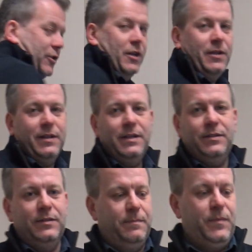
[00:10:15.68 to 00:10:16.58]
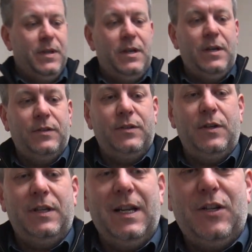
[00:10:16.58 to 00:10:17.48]
show you this. So you
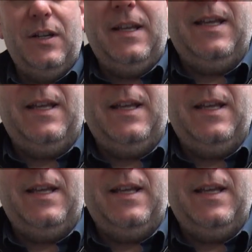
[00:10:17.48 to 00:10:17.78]
can actually